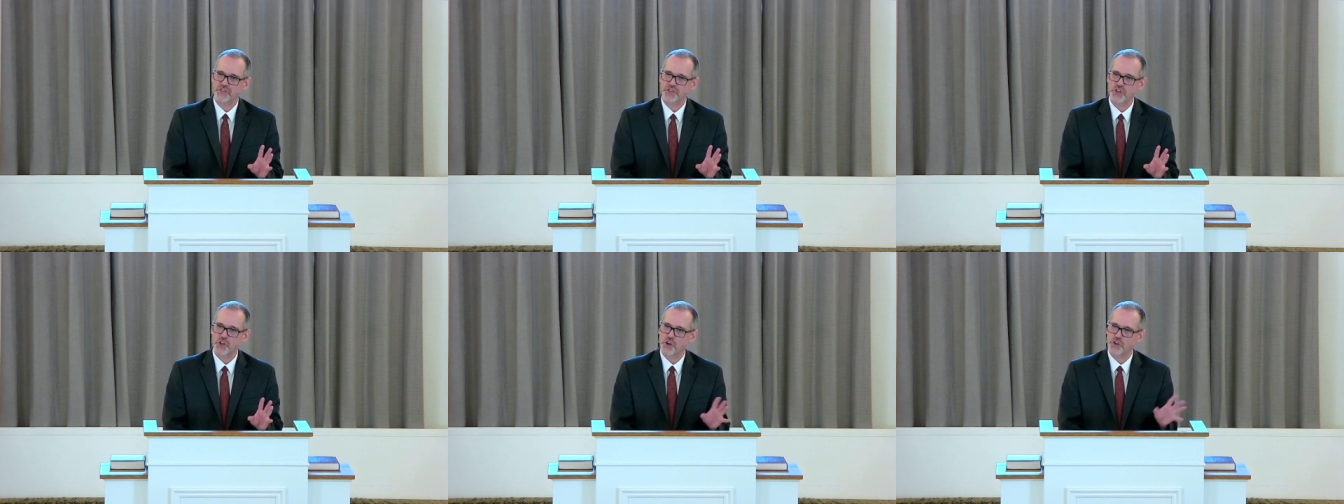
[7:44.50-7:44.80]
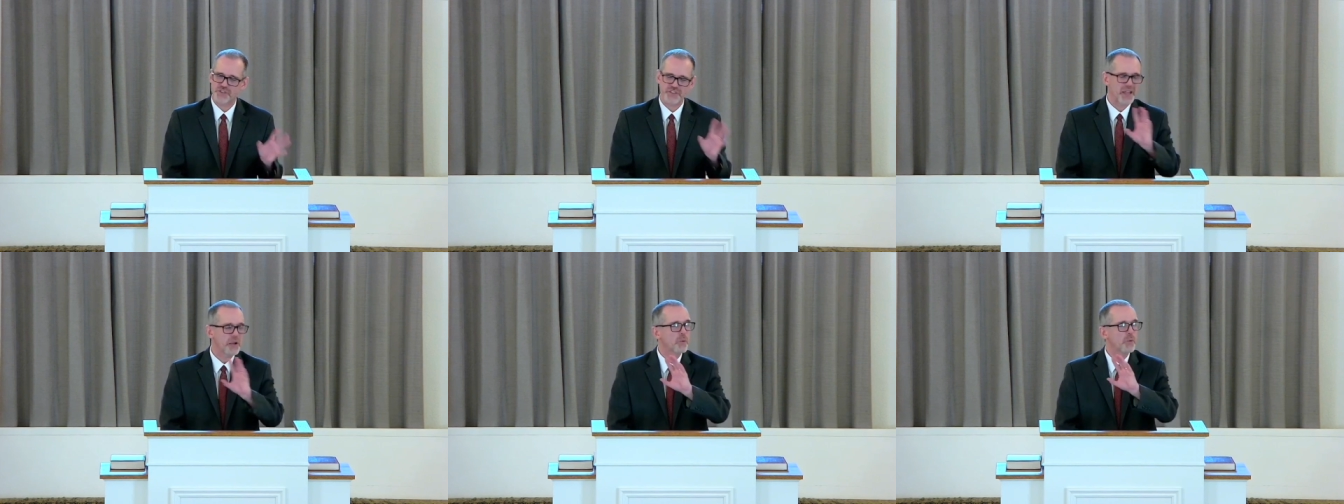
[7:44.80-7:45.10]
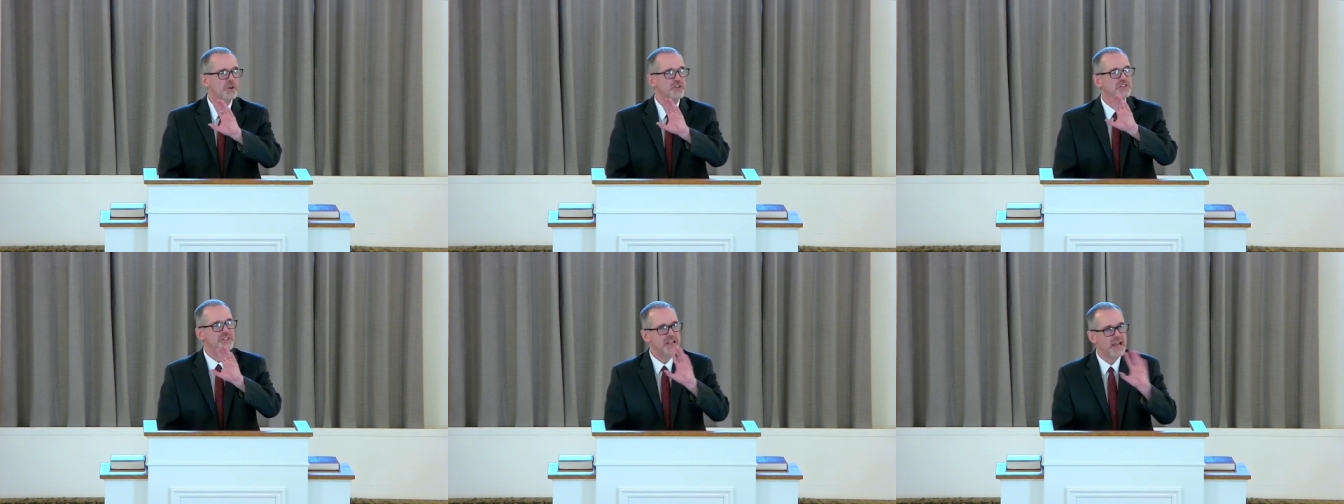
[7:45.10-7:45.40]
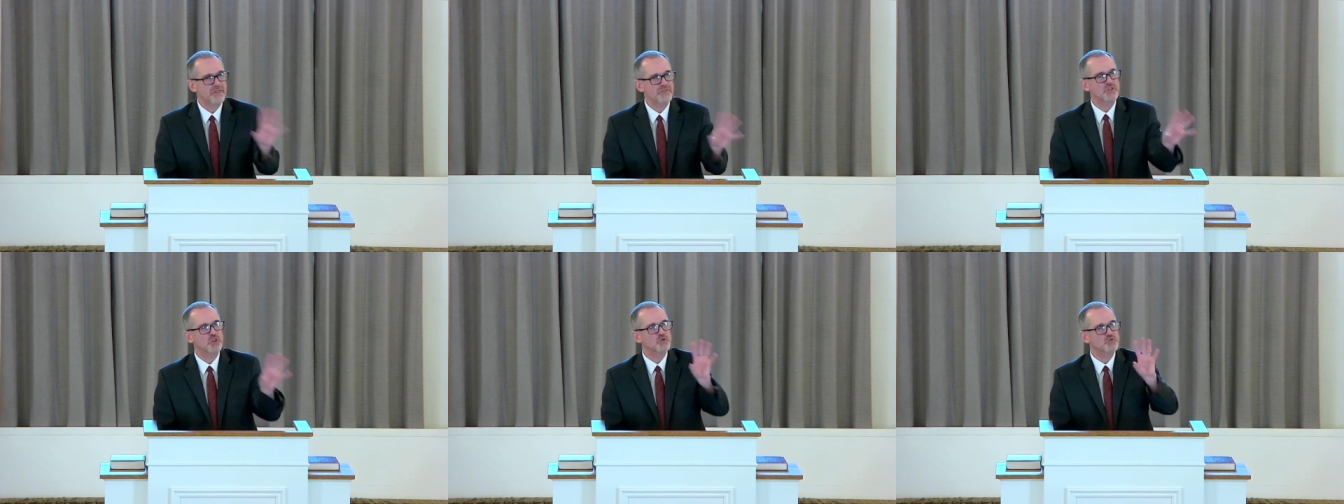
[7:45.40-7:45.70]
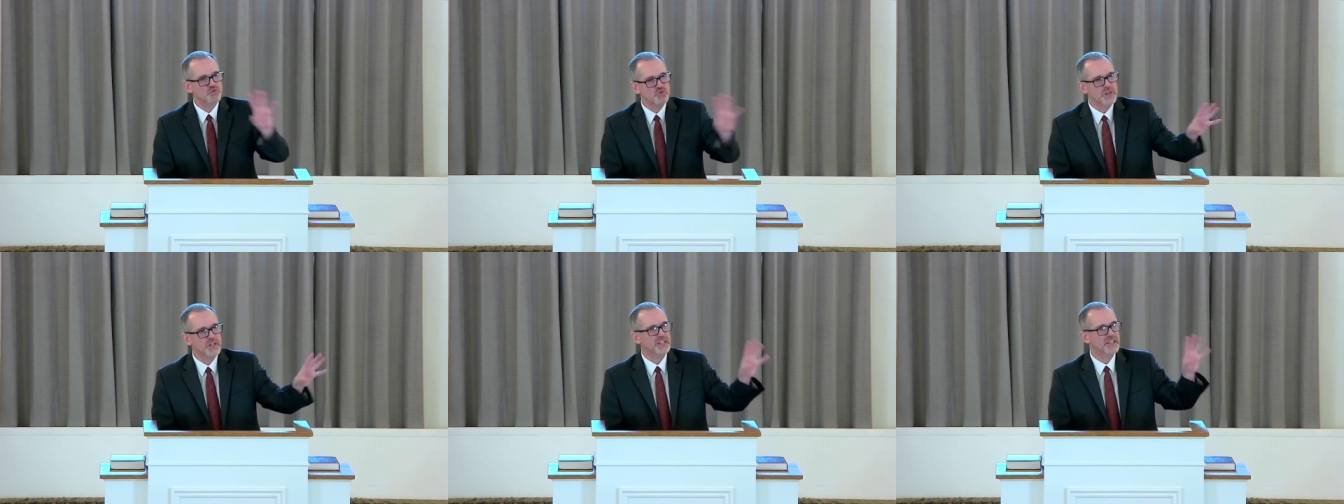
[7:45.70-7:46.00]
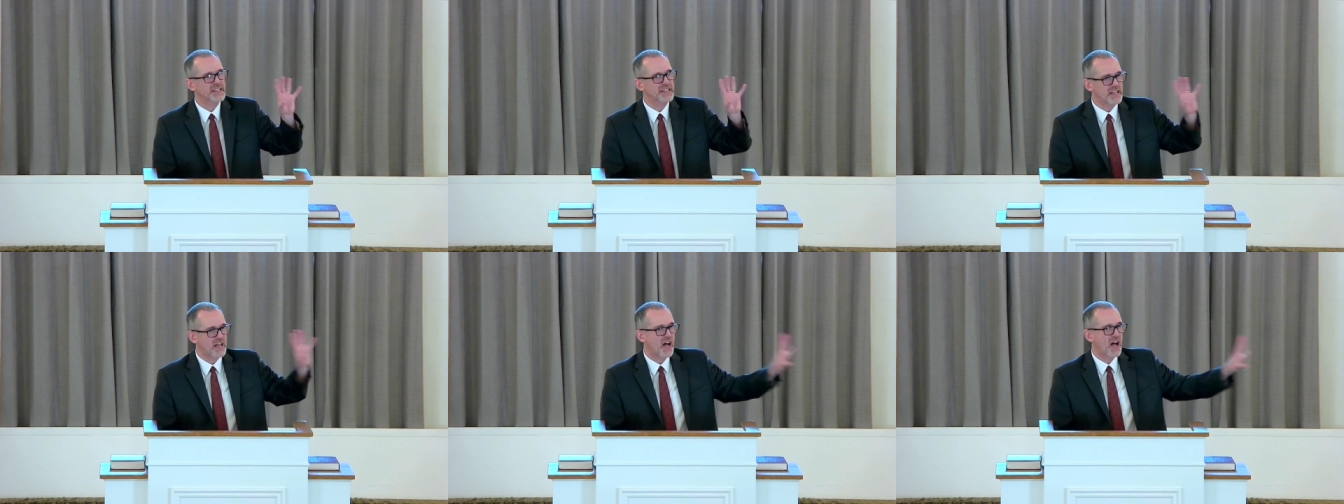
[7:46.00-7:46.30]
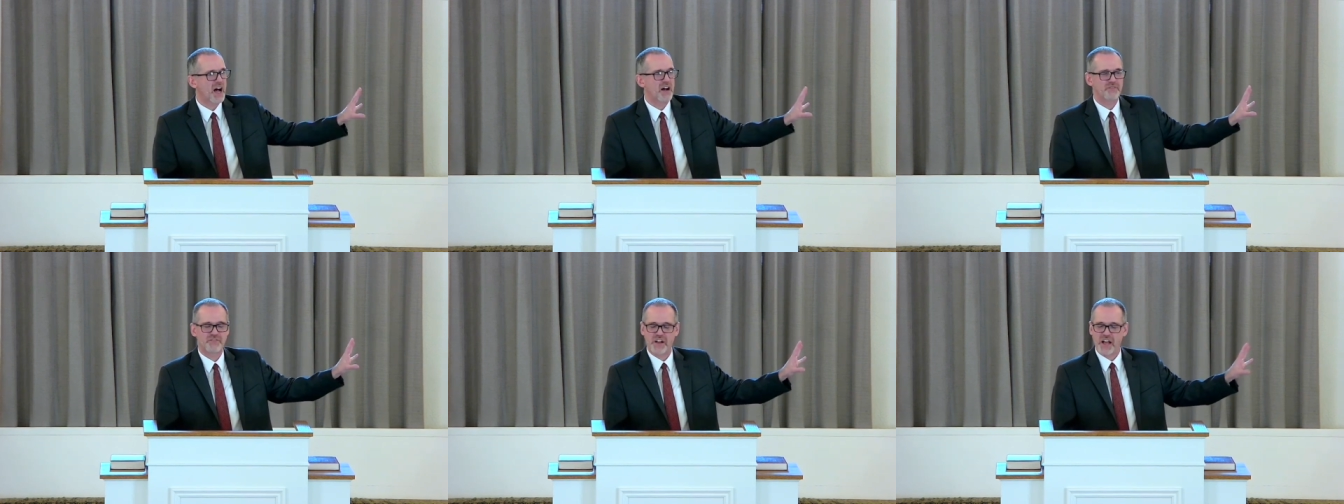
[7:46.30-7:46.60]
church, they were never really
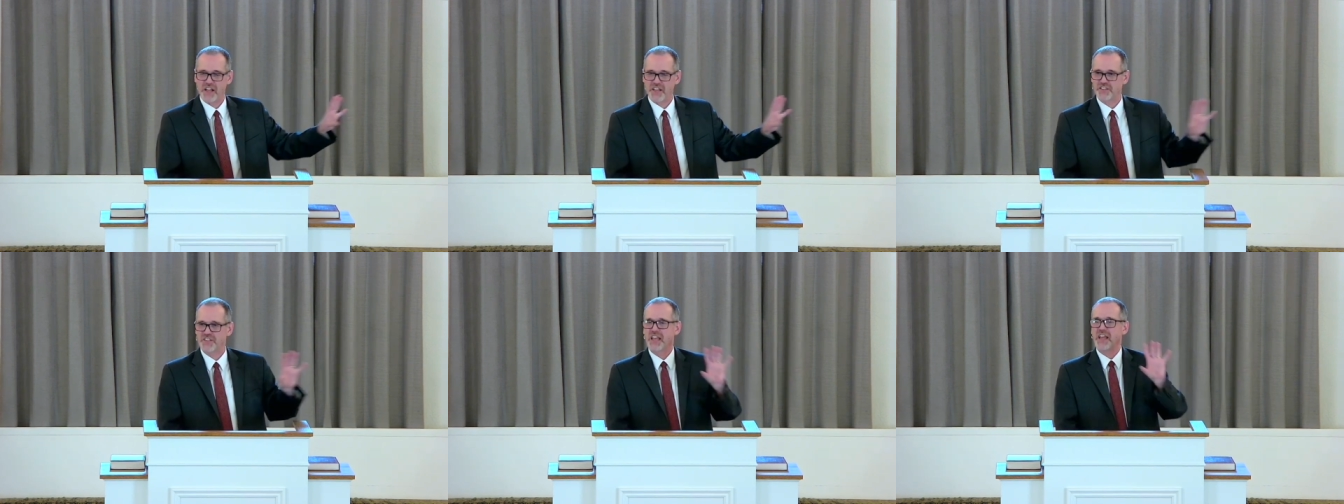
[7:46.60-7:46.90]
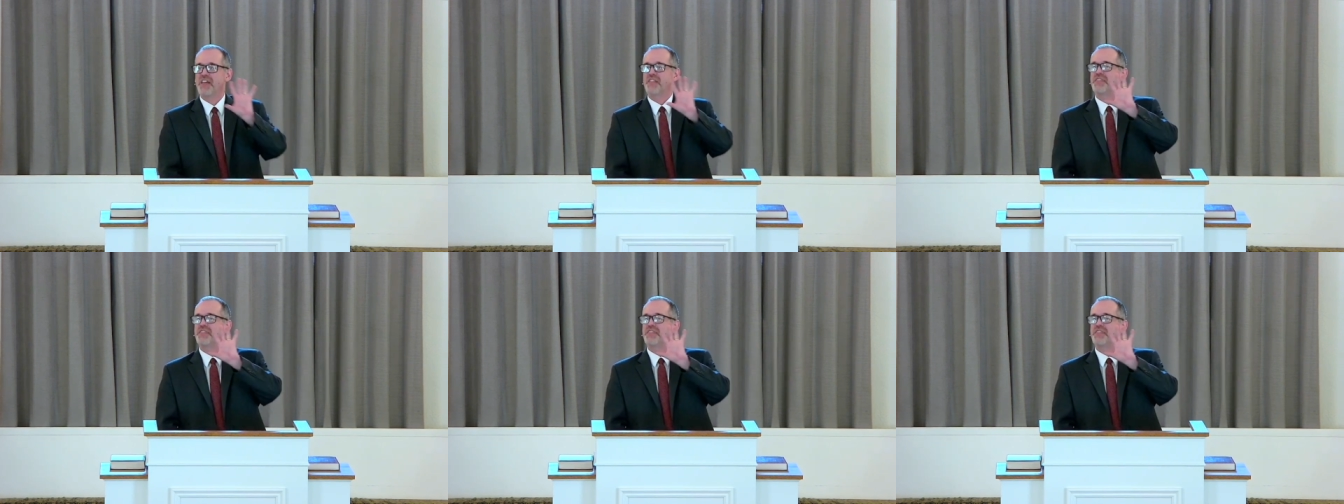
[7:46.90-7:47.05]
of us.